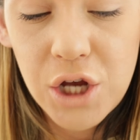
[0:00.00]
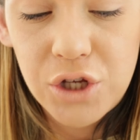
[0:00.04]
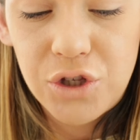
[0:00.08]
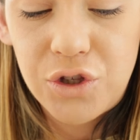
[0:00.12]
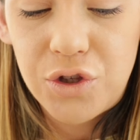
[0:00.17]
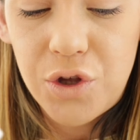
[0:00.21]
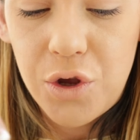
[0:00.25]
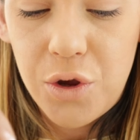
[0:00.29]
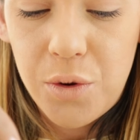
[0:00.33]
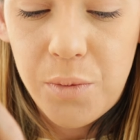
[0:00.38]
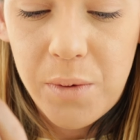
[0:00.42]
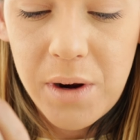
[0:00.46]

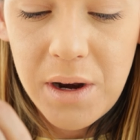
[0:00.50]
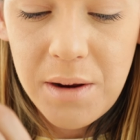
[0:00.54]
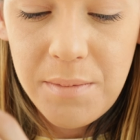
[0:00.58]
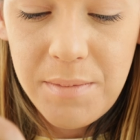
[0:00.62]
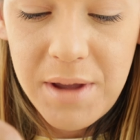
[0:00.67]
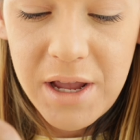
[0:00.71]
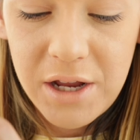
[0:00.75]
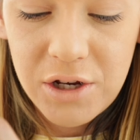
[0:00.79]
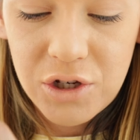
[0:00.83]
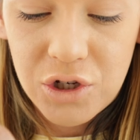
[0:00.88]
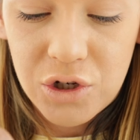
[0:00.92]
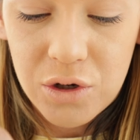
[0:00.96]
So you want to
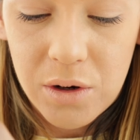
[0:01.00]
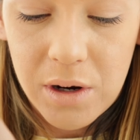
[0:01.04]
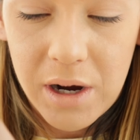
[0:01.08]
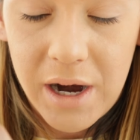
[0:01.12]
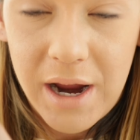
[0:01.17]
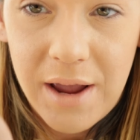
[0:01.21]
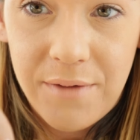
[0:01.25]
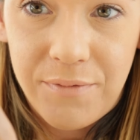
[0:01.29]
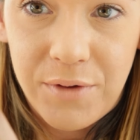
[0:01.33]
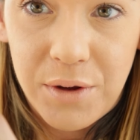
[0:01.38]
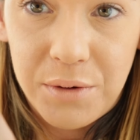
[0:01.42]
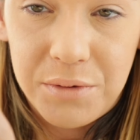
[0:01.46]
make sure
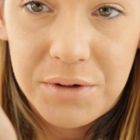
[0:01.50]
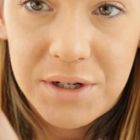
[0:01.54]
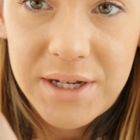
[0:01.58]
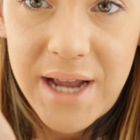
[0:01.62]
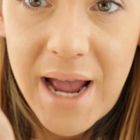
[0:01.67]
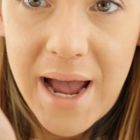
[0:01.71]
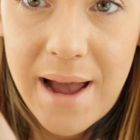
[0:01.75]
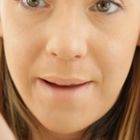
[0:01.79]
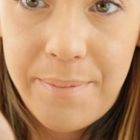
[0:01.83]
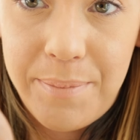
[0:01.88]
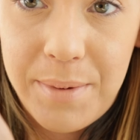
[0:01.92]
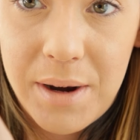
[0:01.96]
if you
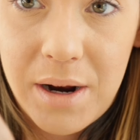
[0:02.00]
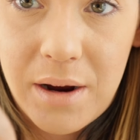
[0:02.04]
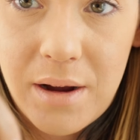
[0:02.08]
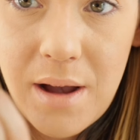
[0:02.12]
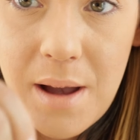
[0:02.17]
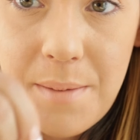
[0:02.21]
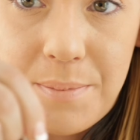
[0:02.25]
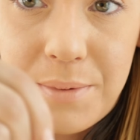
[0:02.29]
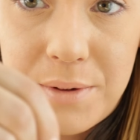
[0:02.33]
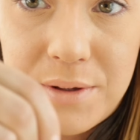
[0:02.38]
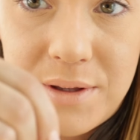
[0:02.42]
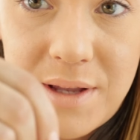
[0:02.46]
tap it a
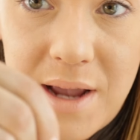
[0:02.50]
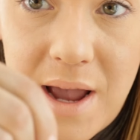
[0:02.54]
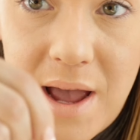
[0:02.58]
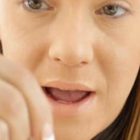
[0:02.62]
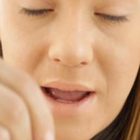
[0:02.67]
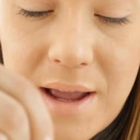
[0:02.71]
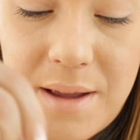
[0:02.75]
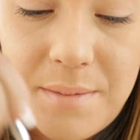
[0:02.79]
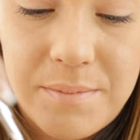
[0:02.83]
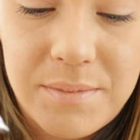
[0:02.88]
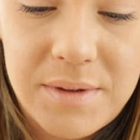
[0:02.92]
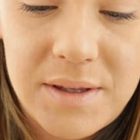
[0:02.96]
couple
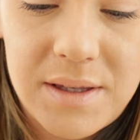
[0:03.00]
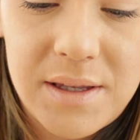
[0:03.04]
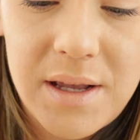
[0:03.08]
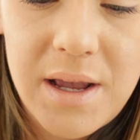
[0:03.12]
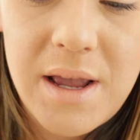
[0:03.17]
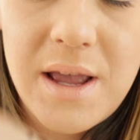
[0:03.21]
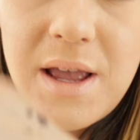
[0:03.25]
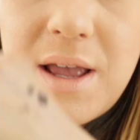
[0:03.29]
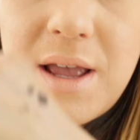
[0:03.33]
times,